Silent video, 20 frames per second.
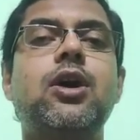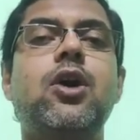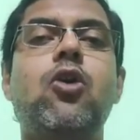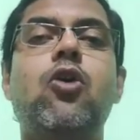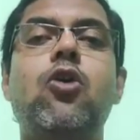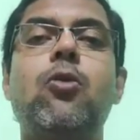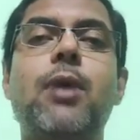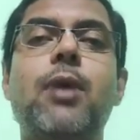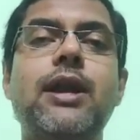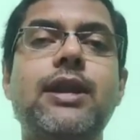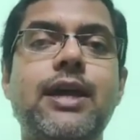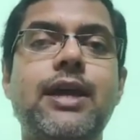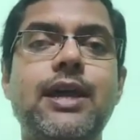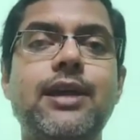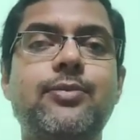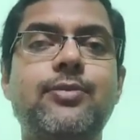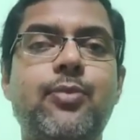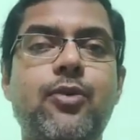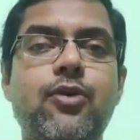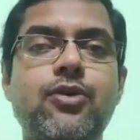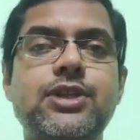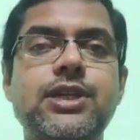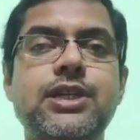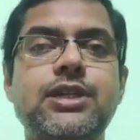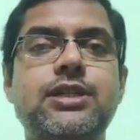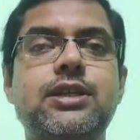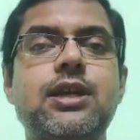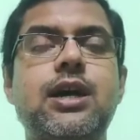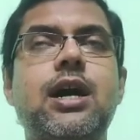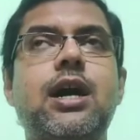overhead
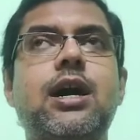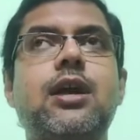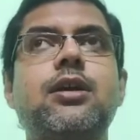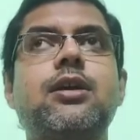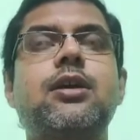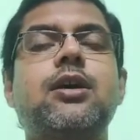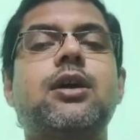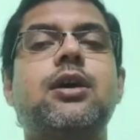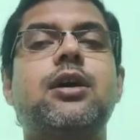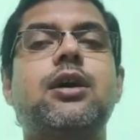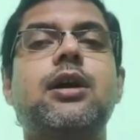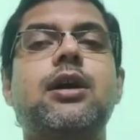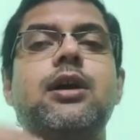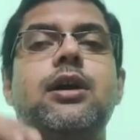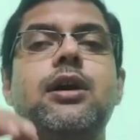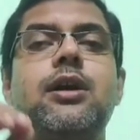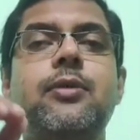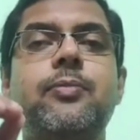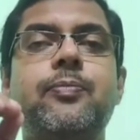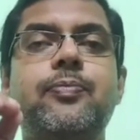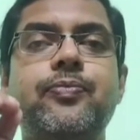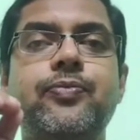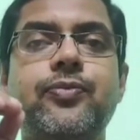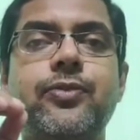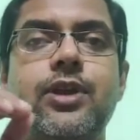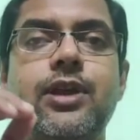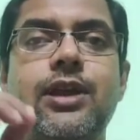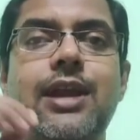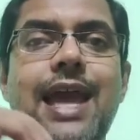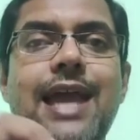projector,
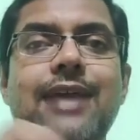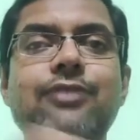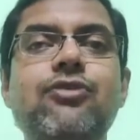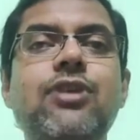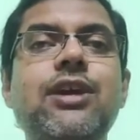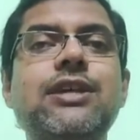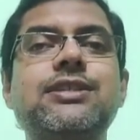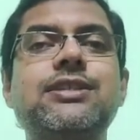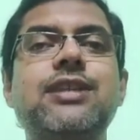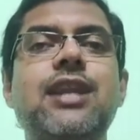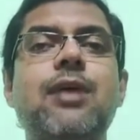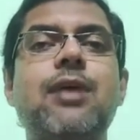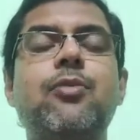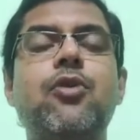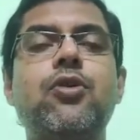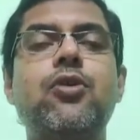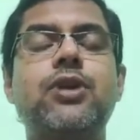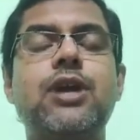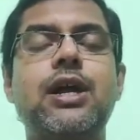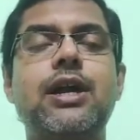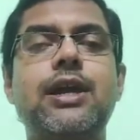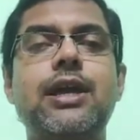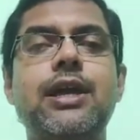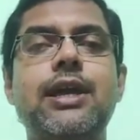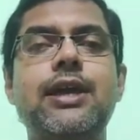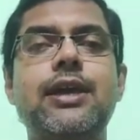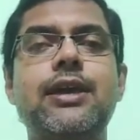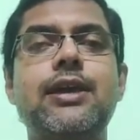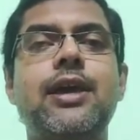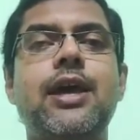language
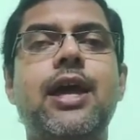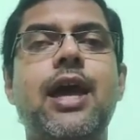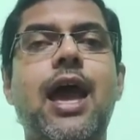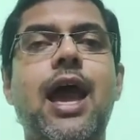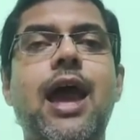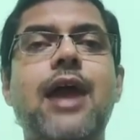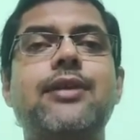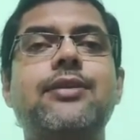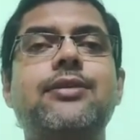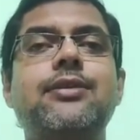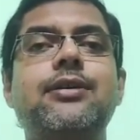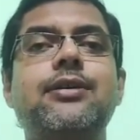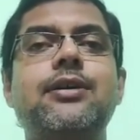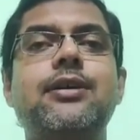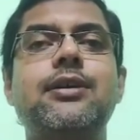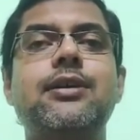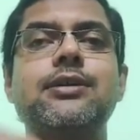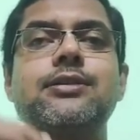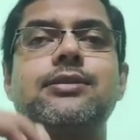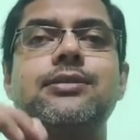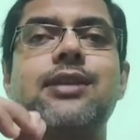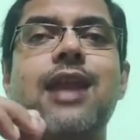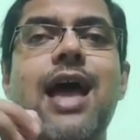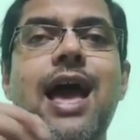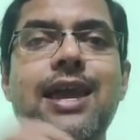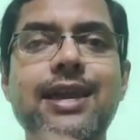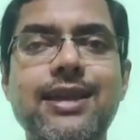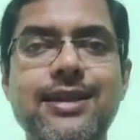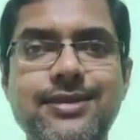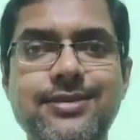laboratory, and
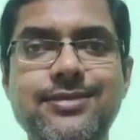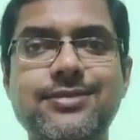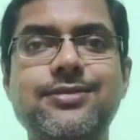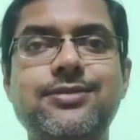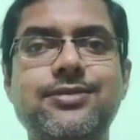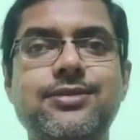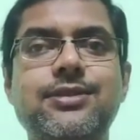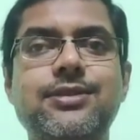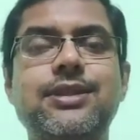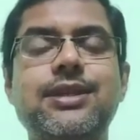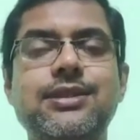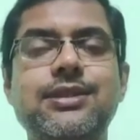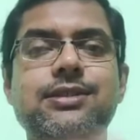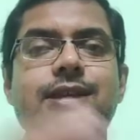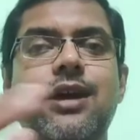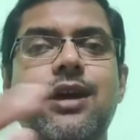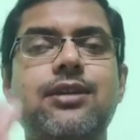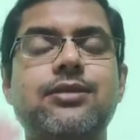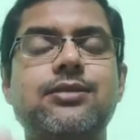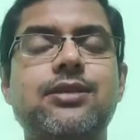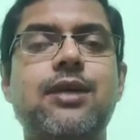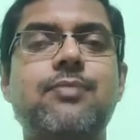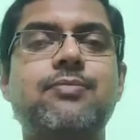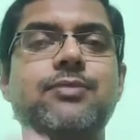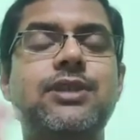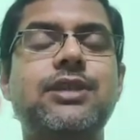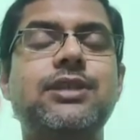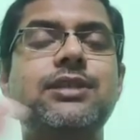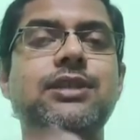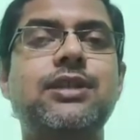slides. These are some
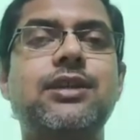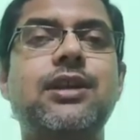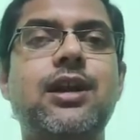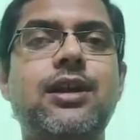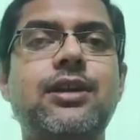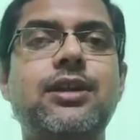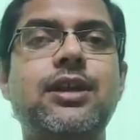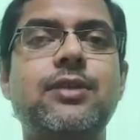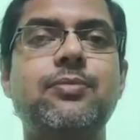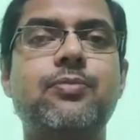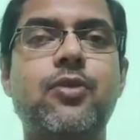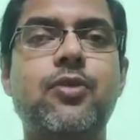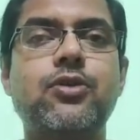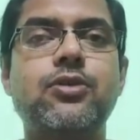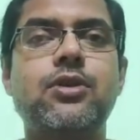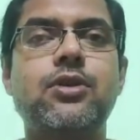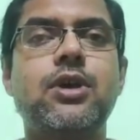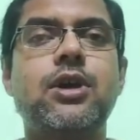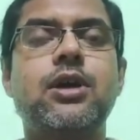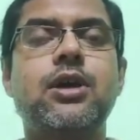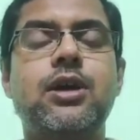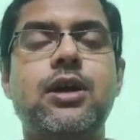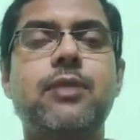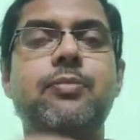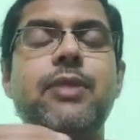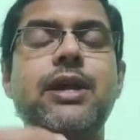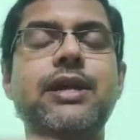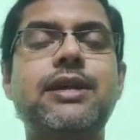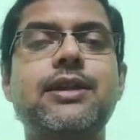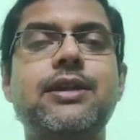teaching learning
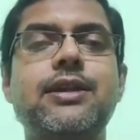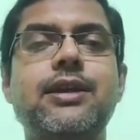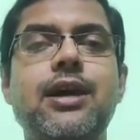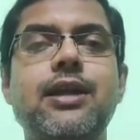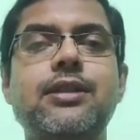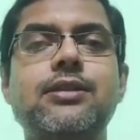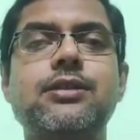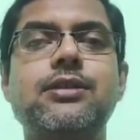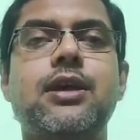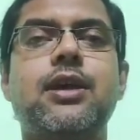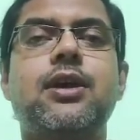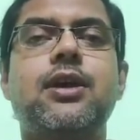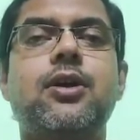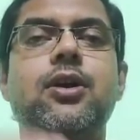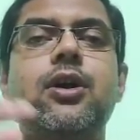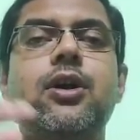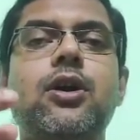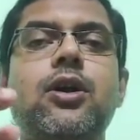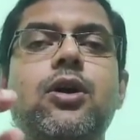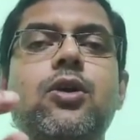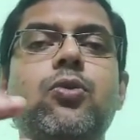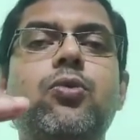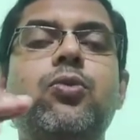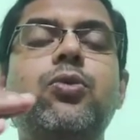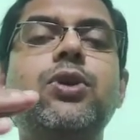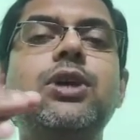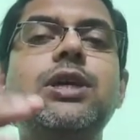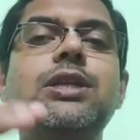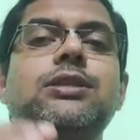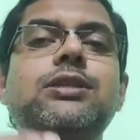materials
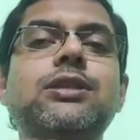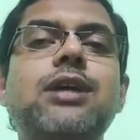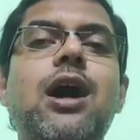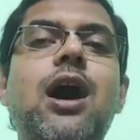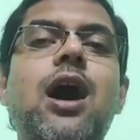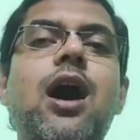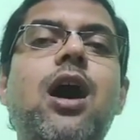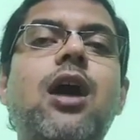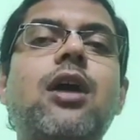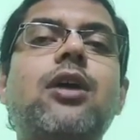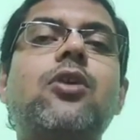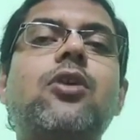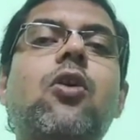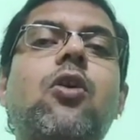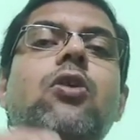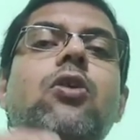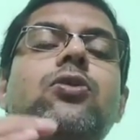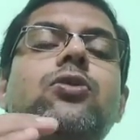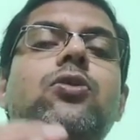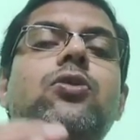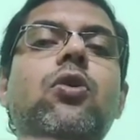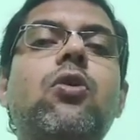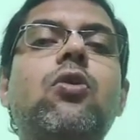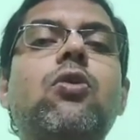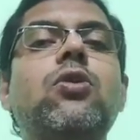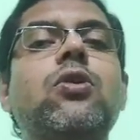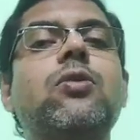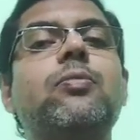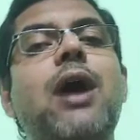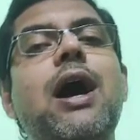which are
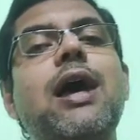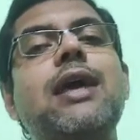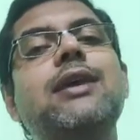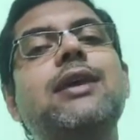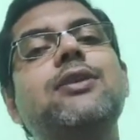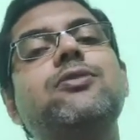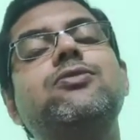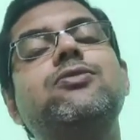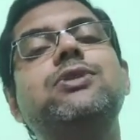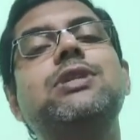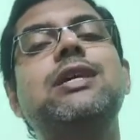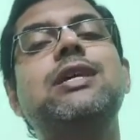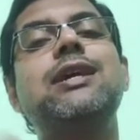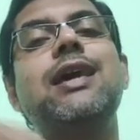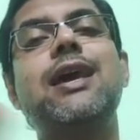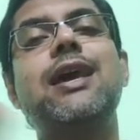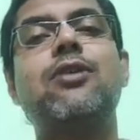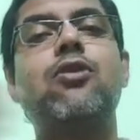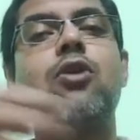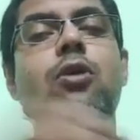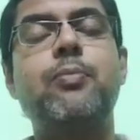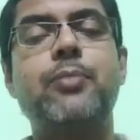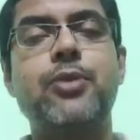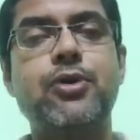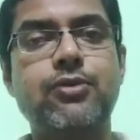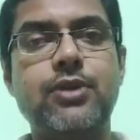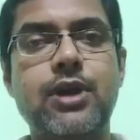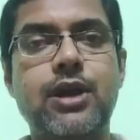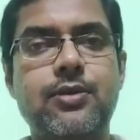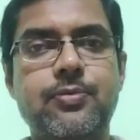controlled by using a
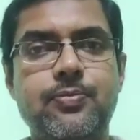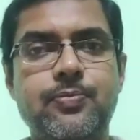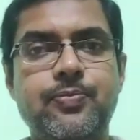computer.